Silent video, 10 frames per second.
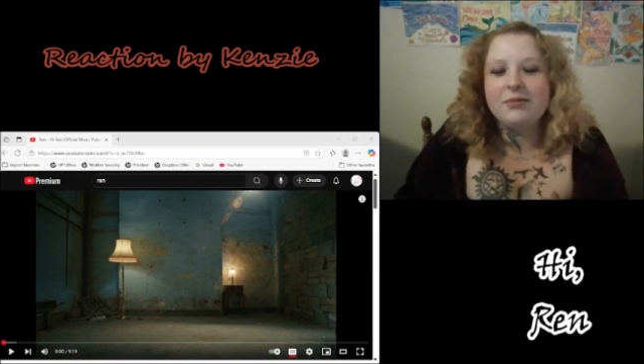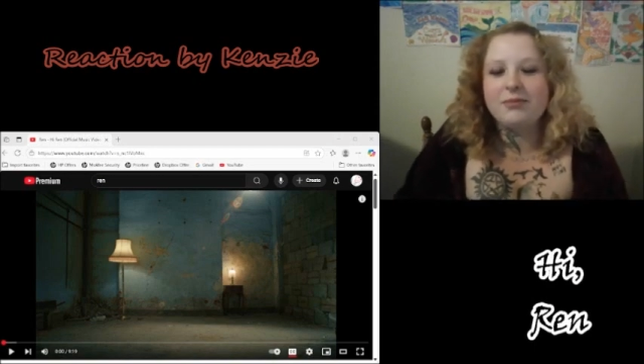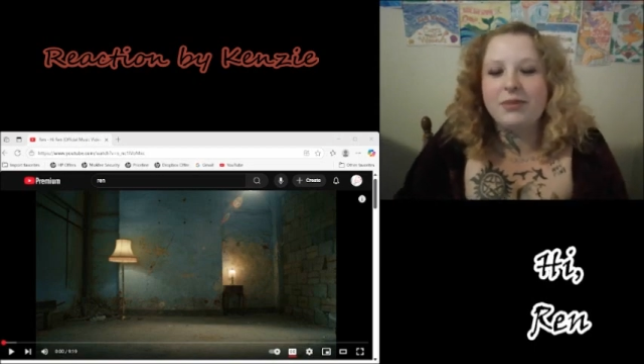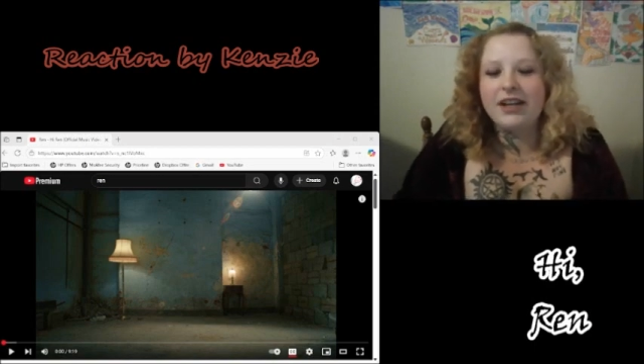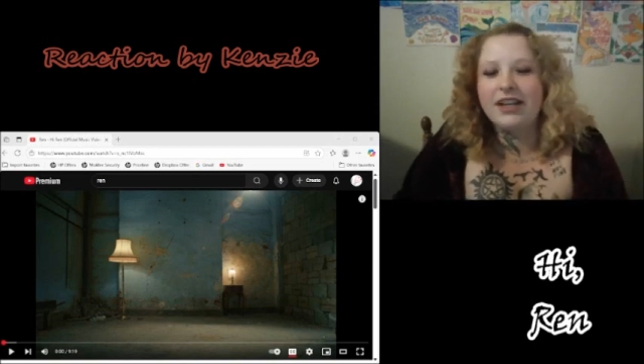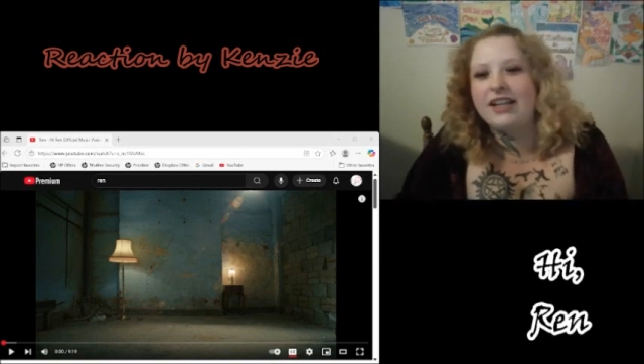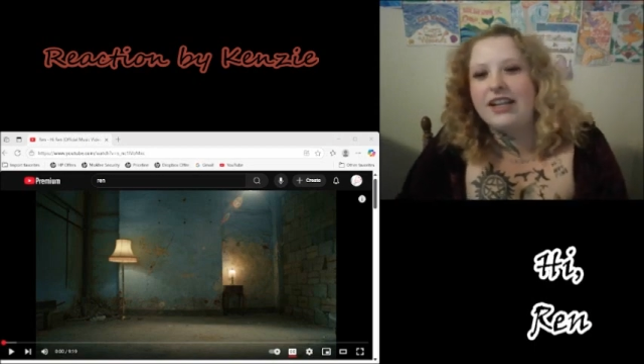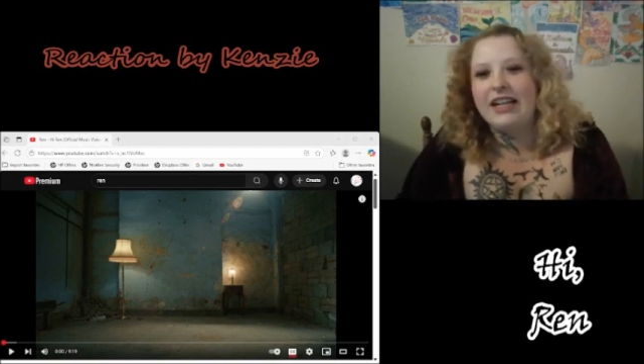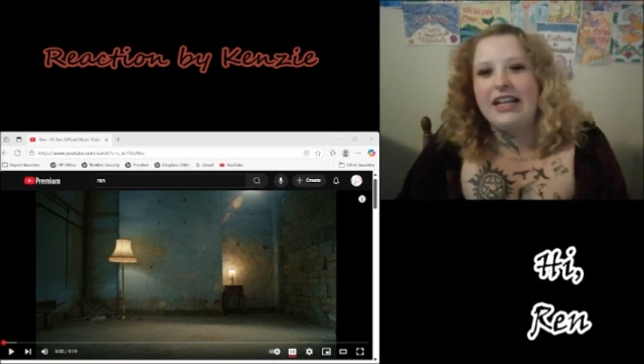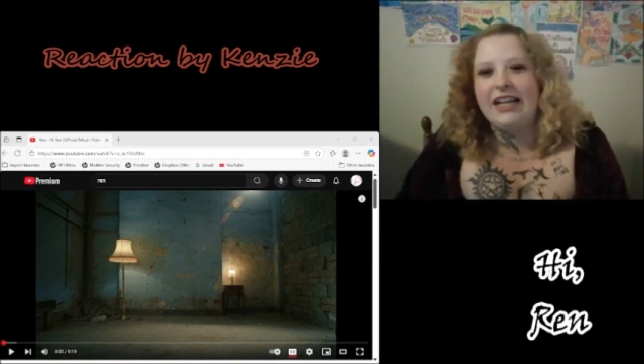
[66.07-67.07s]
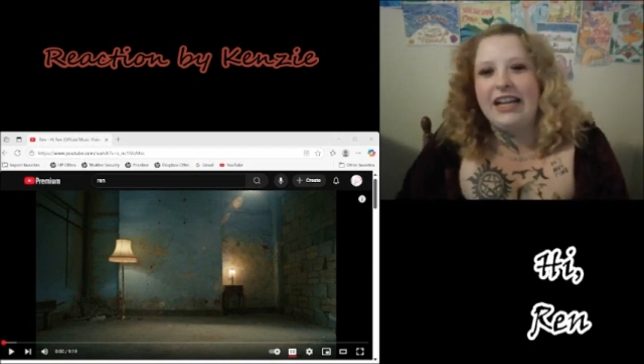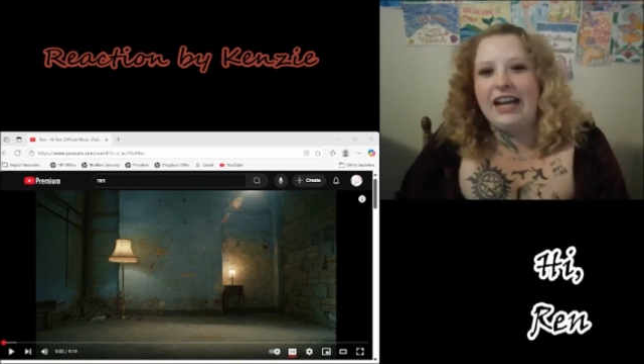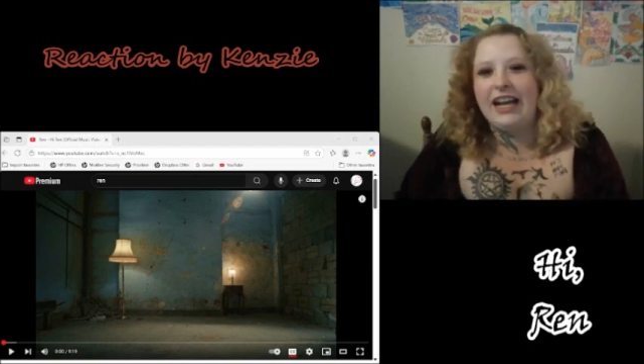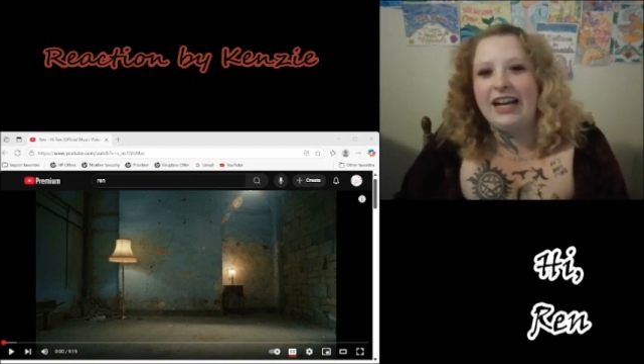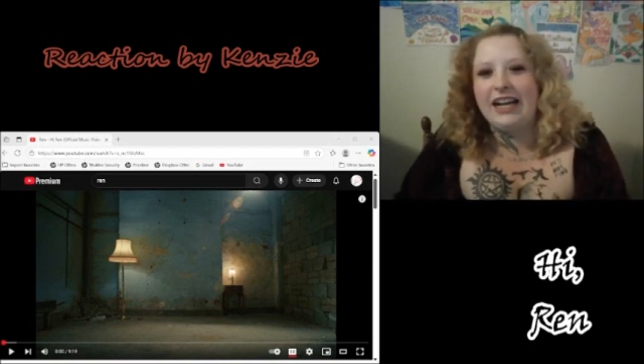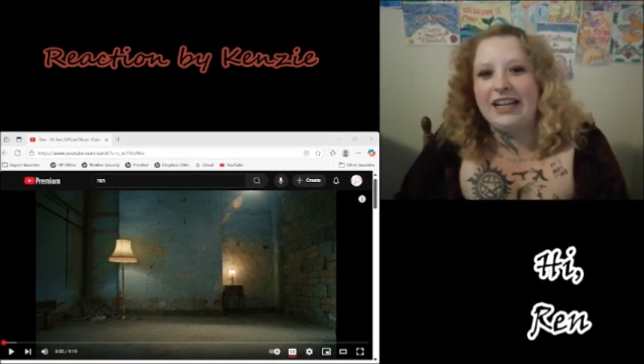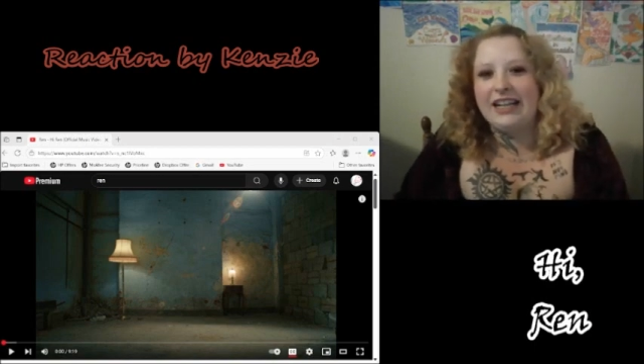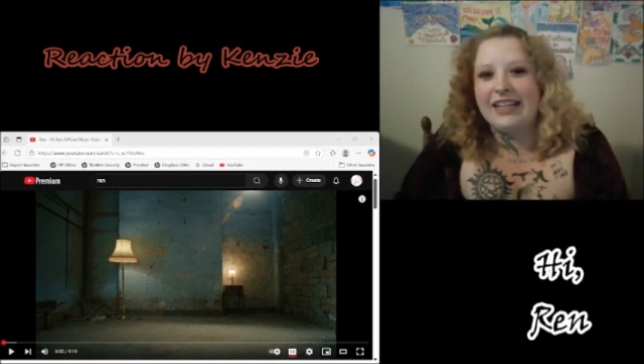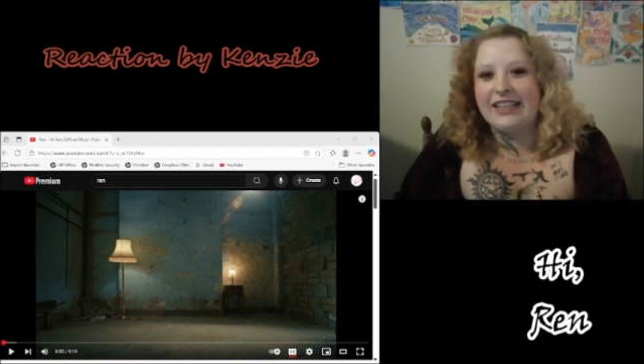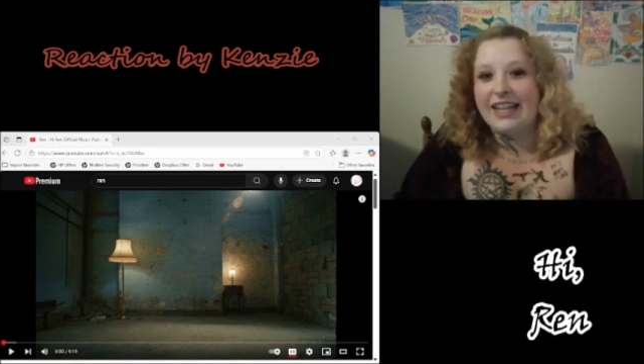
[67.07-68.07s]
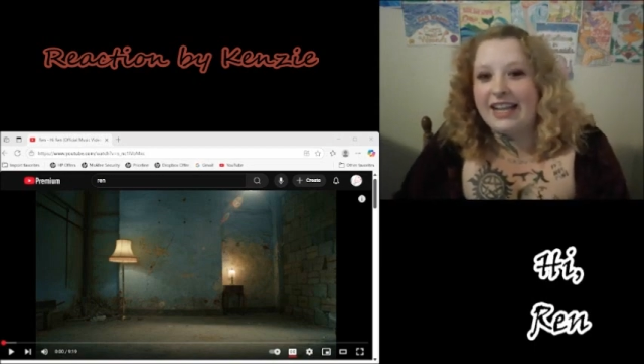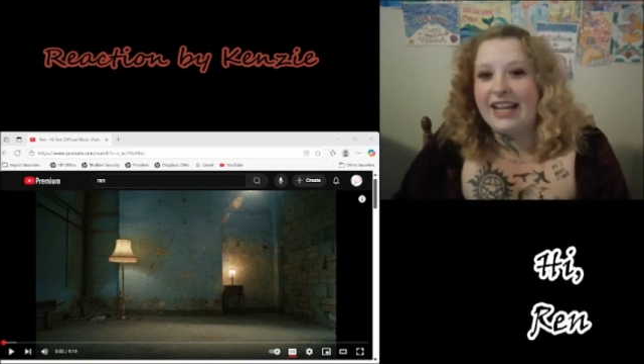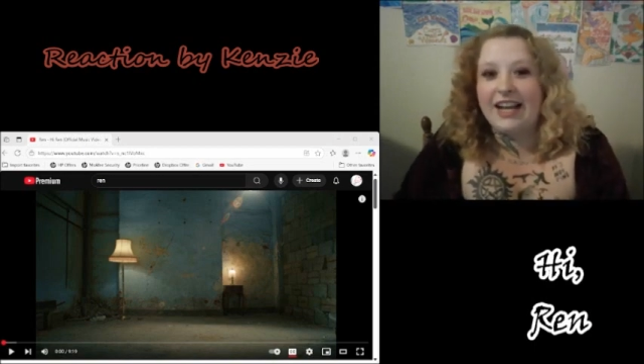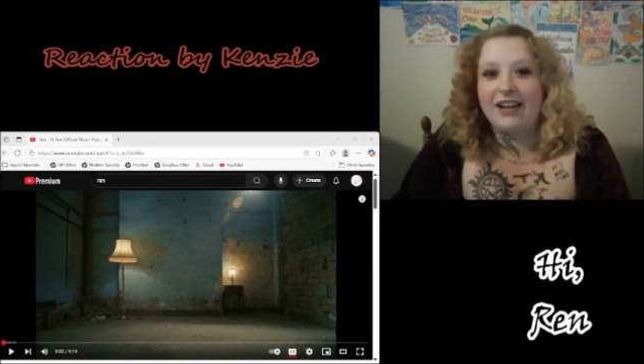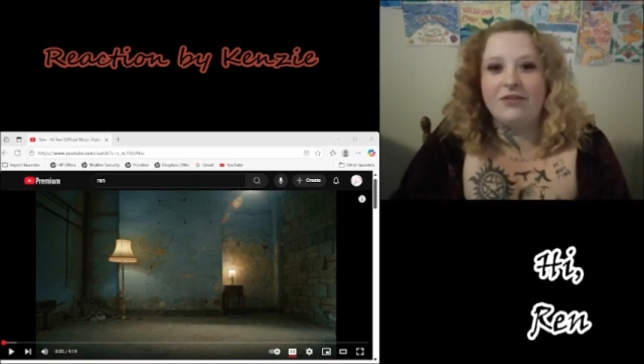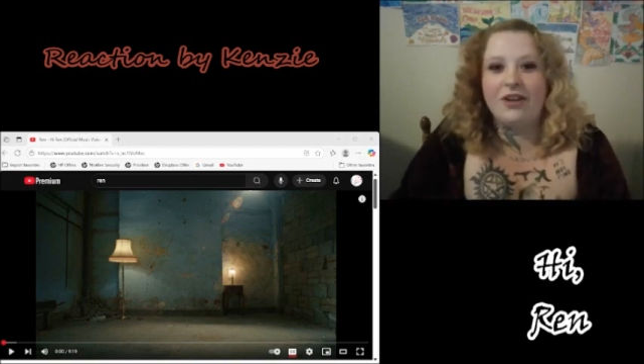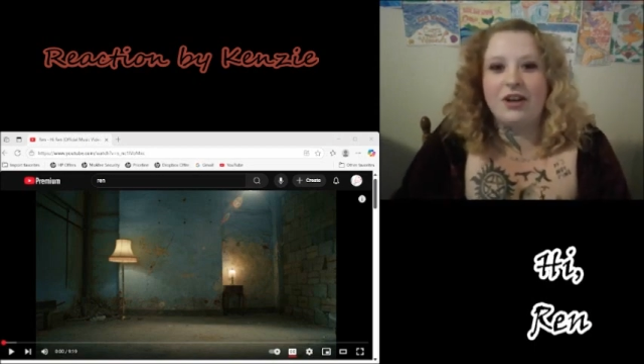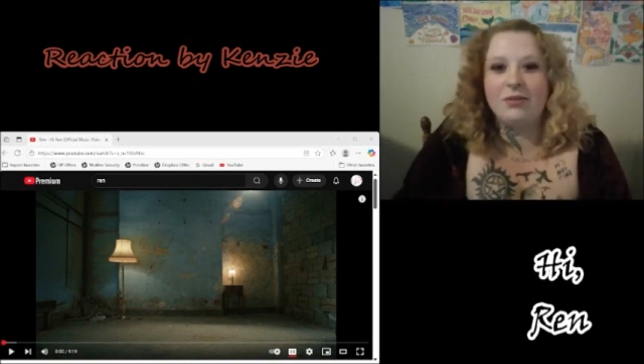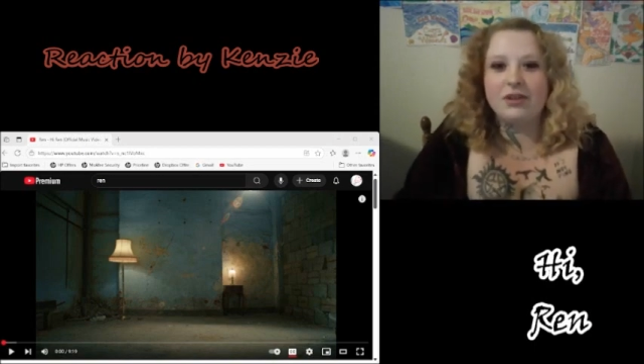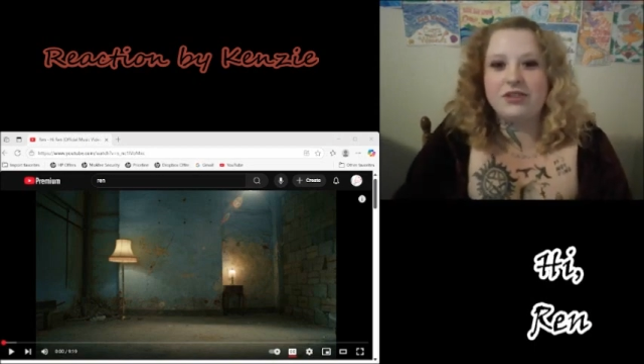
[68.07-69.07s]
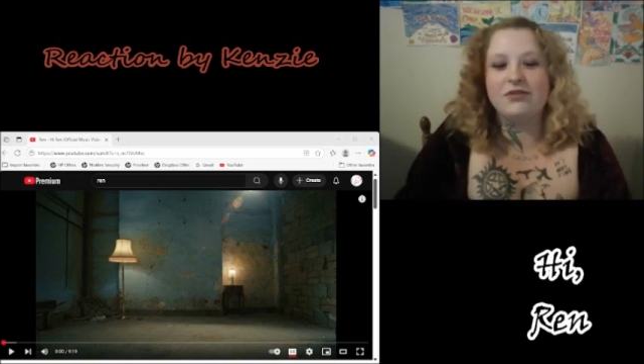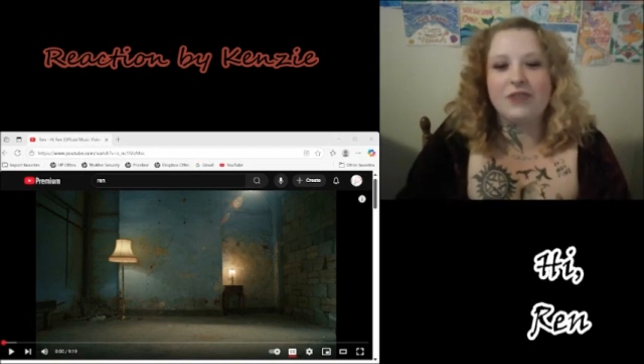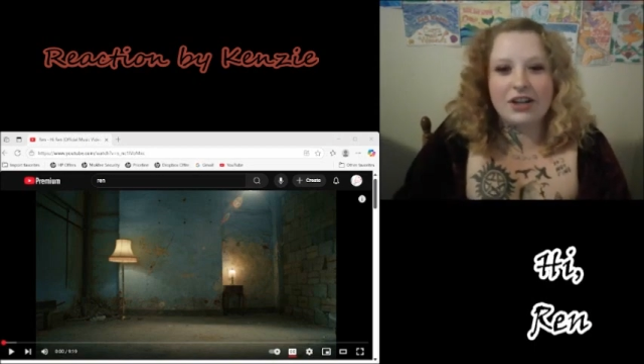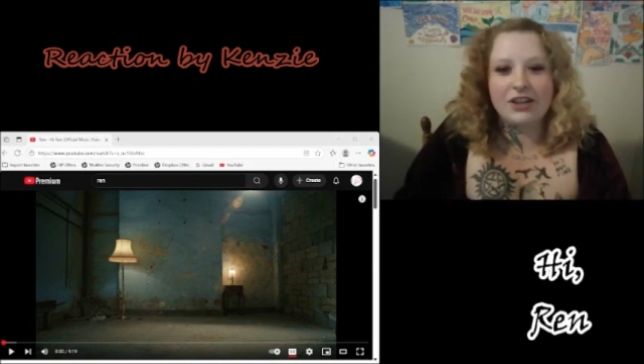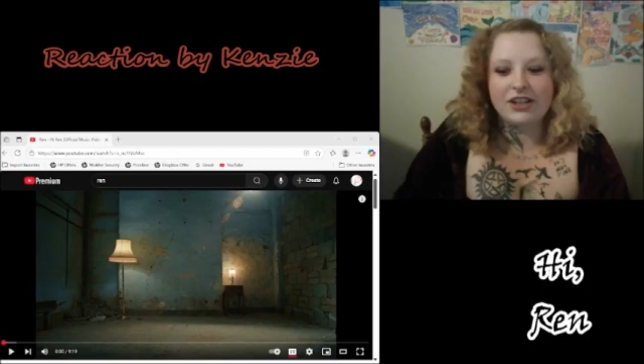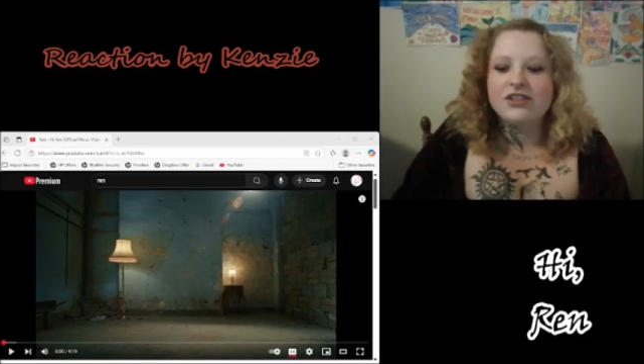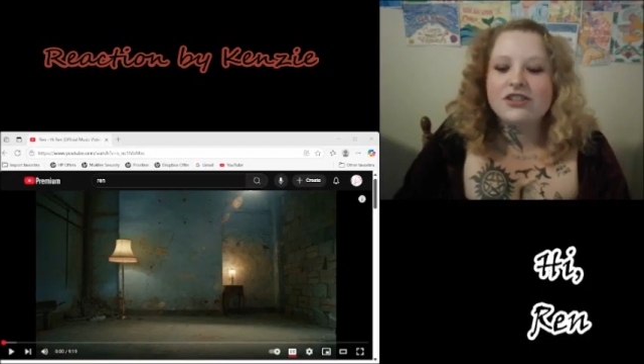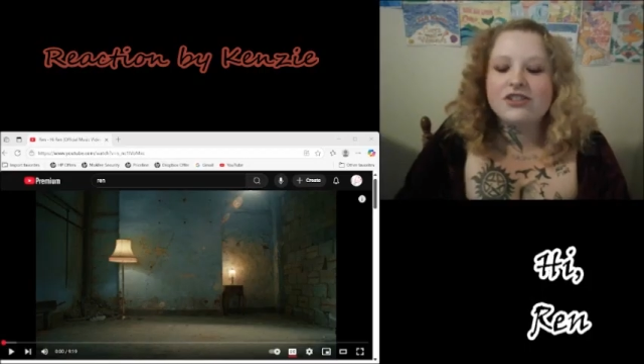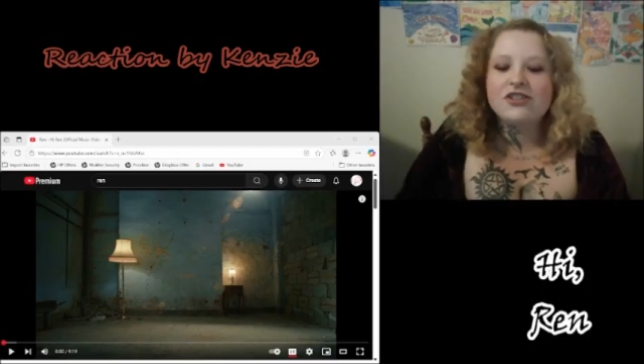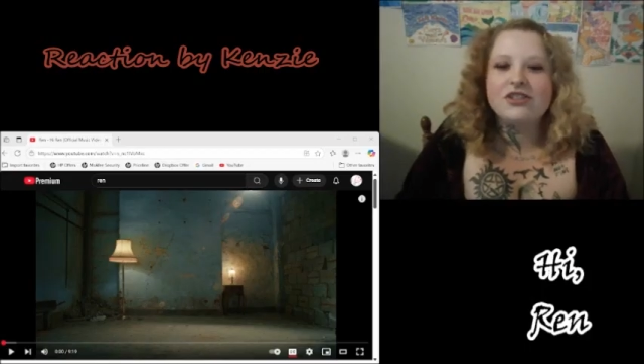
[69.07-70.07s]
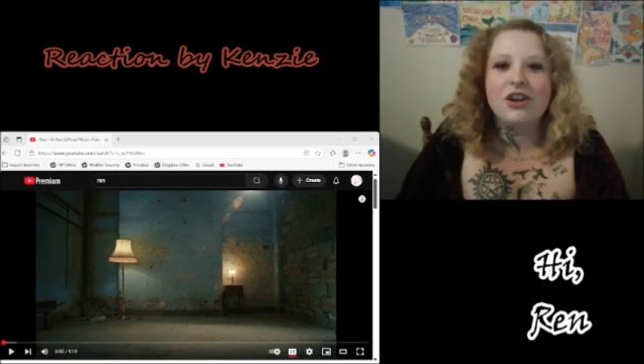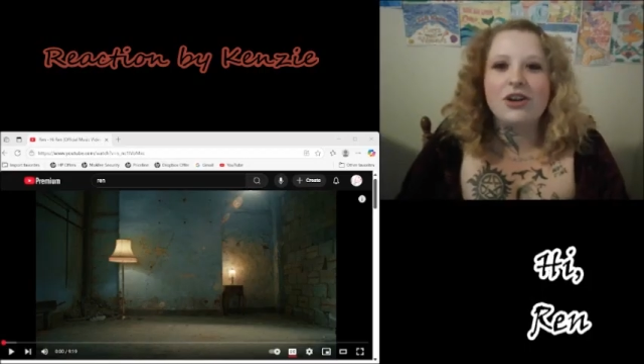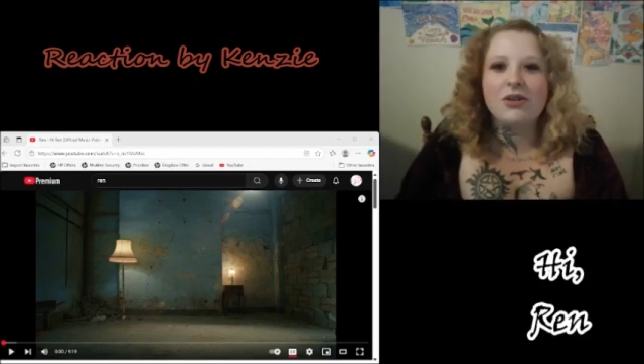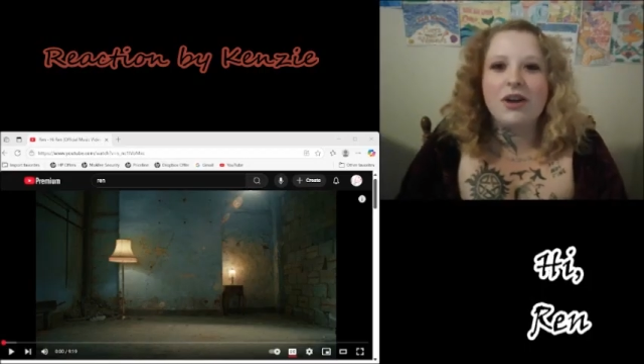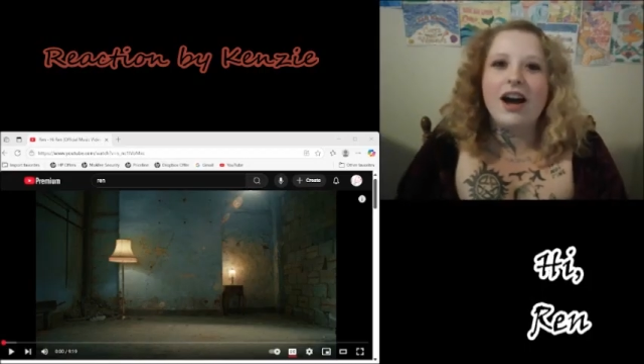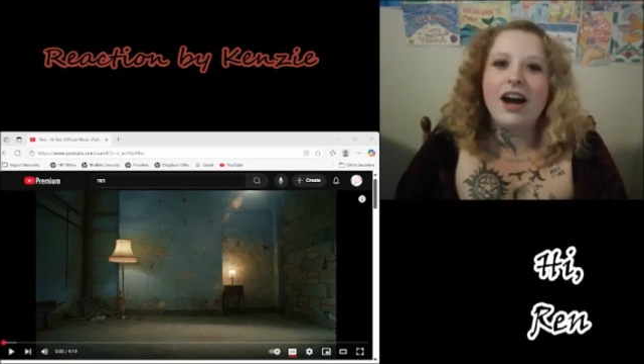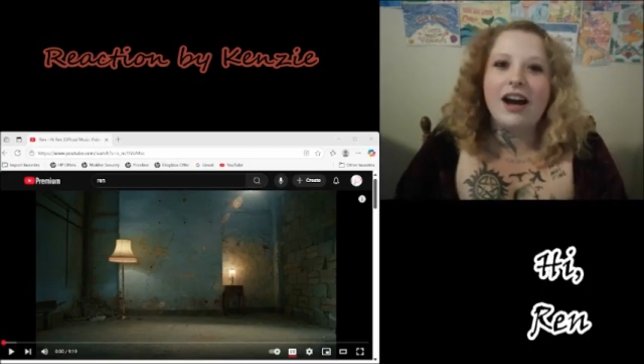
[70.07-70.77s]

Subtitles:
But and they have a bunch of Ren on there, so